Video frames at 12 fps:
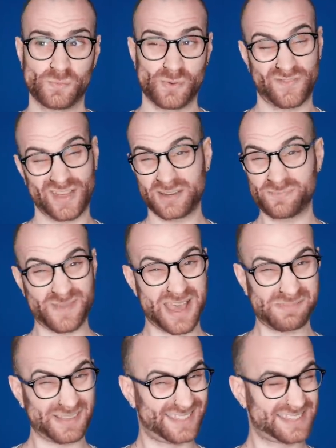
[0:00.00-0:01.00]
within
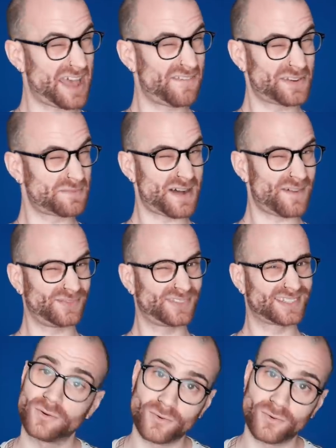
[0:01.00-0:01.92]
maybe 7 months